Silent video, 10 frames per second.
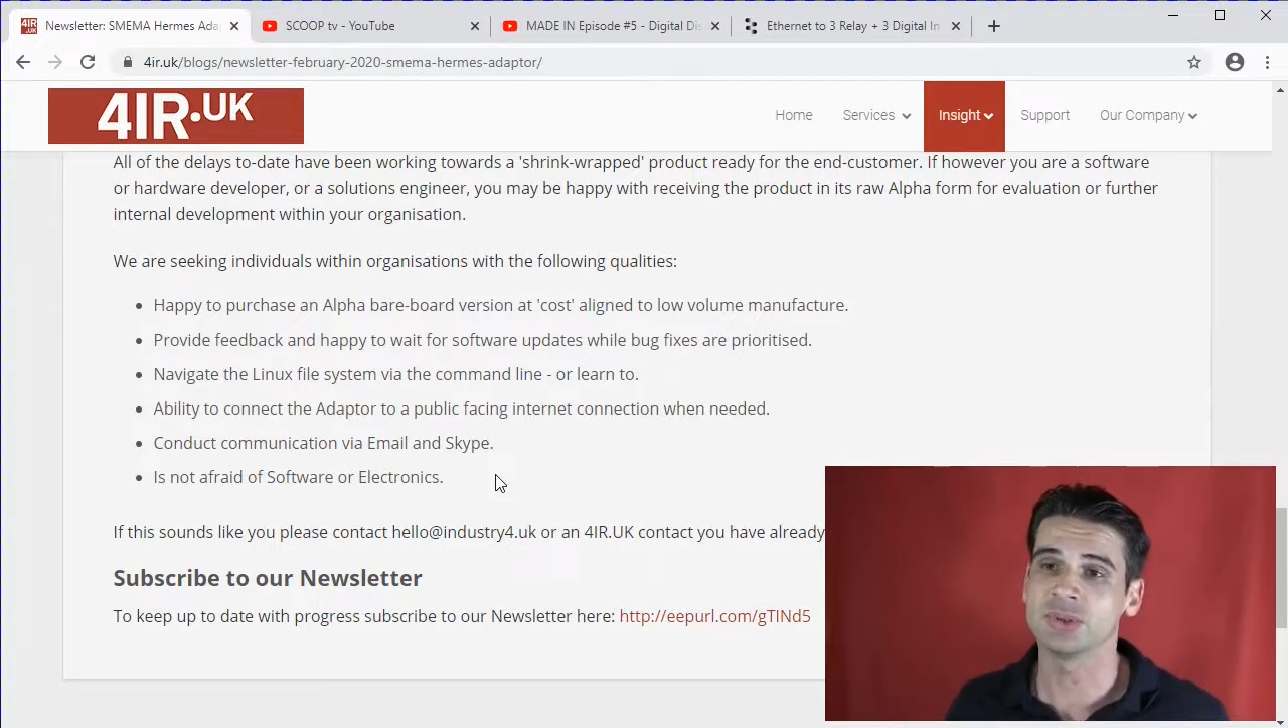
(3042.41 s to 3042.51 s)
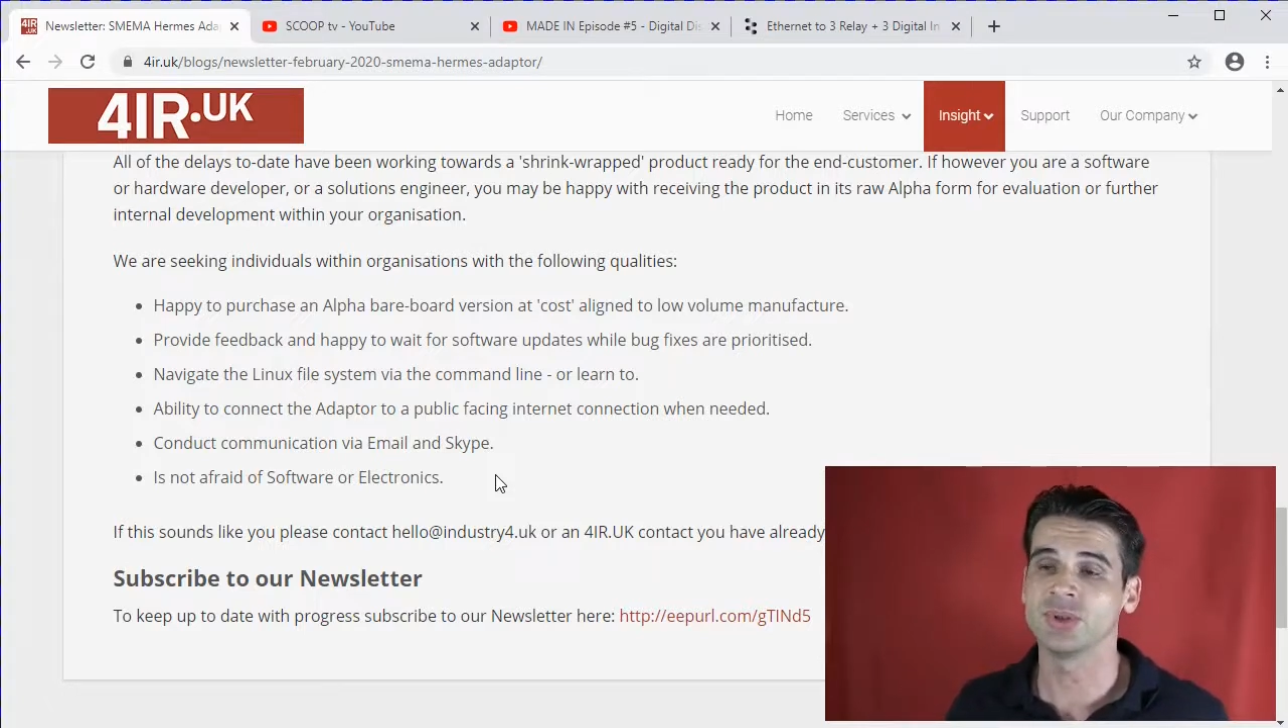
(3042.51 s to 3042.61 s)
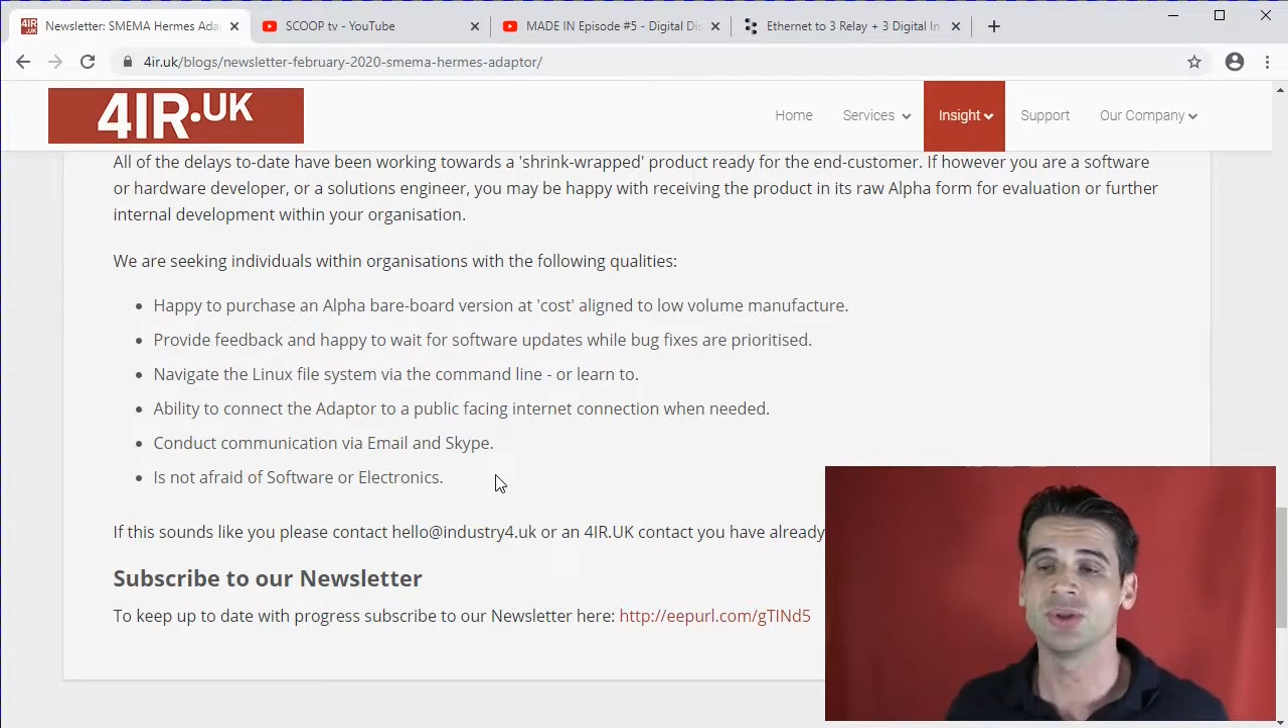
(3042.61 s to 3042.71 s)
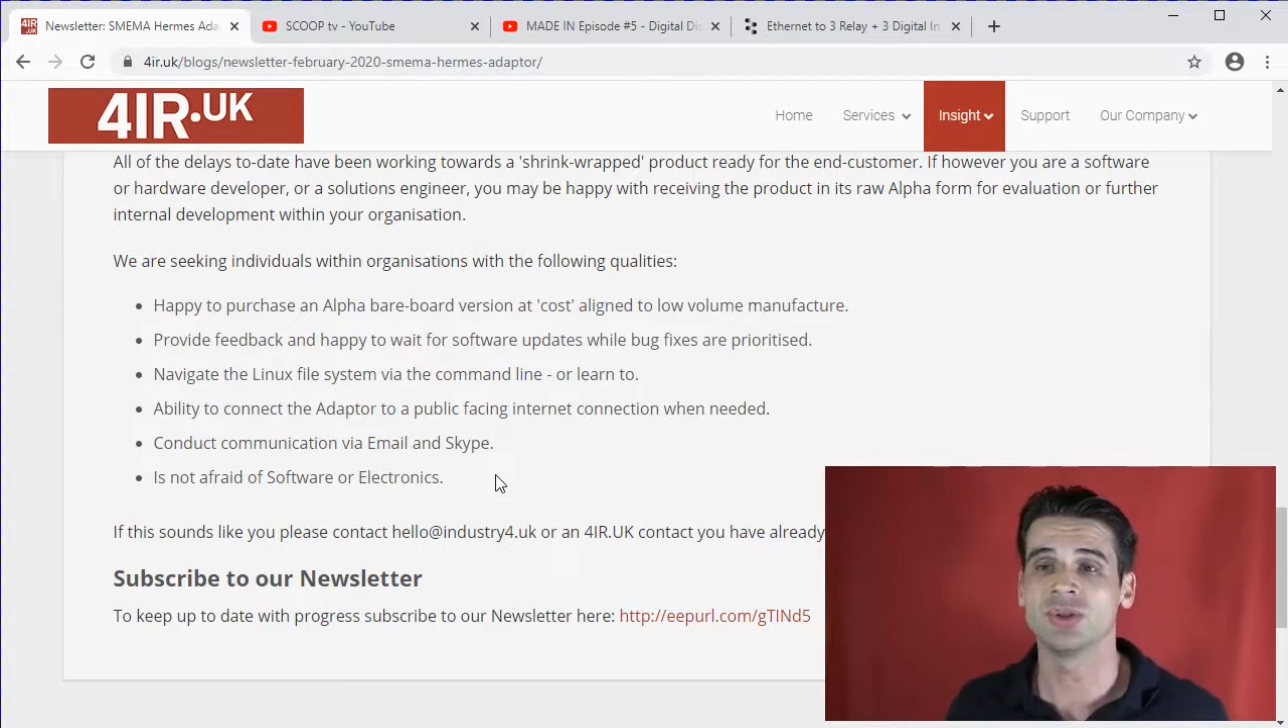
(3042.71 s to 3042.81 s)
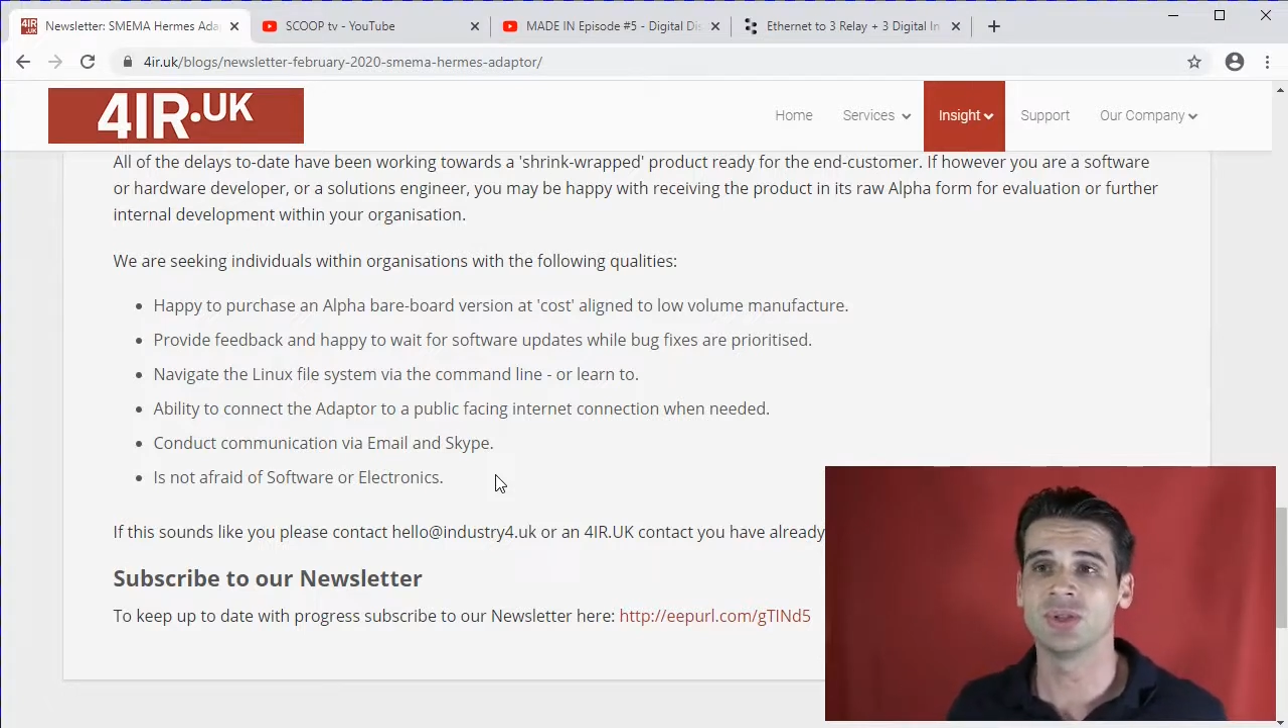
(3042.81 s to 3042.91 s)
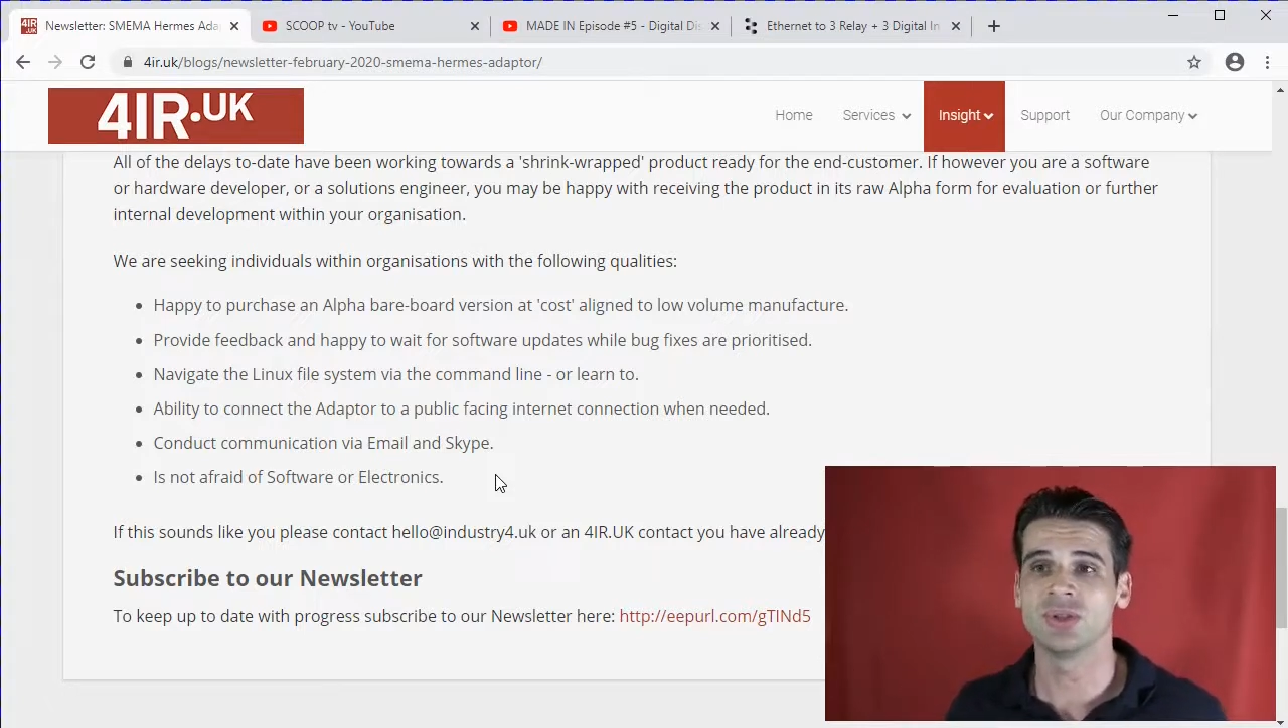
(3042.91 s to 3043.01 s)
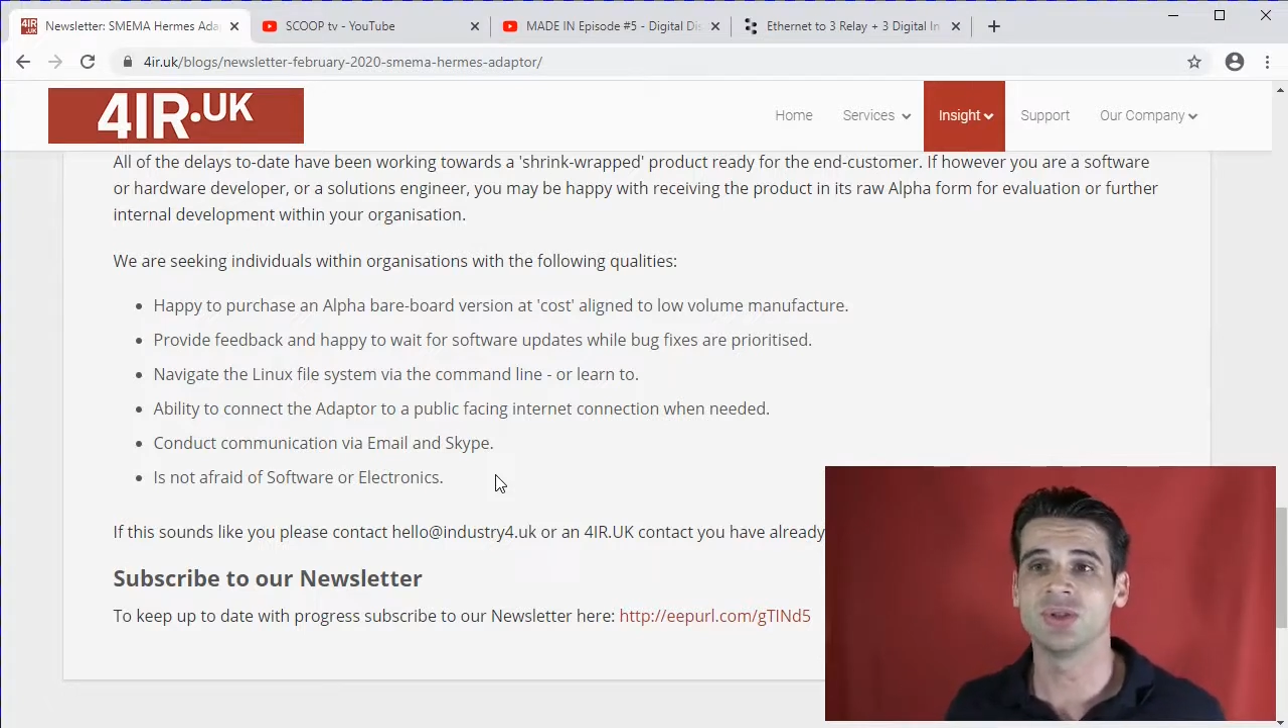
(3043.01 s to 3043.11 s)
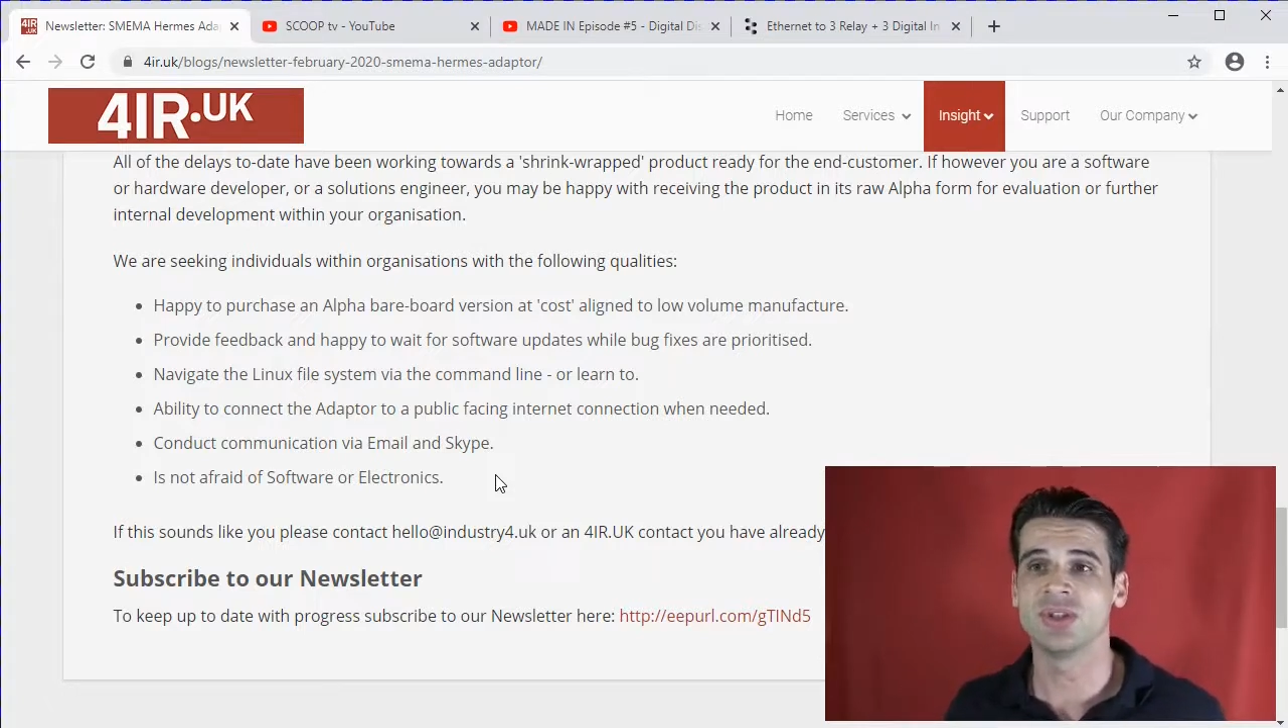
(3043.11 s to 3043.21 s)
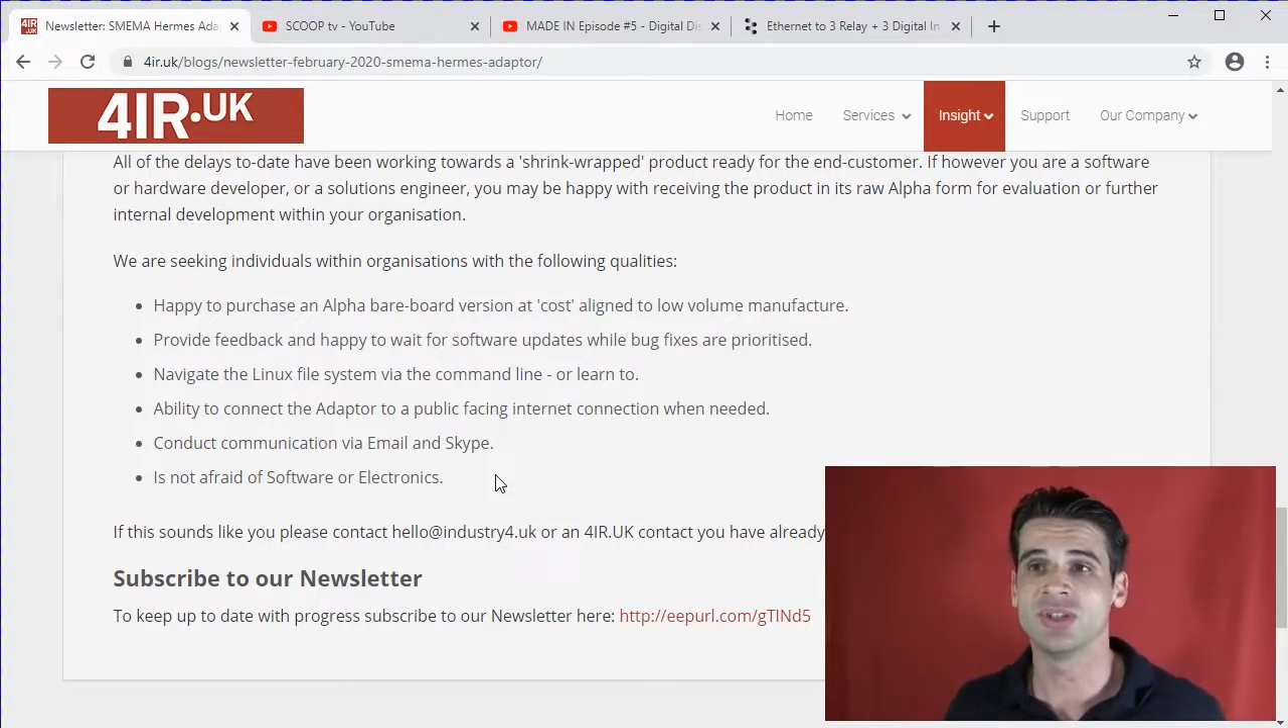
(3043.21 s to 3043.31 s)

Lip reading: to the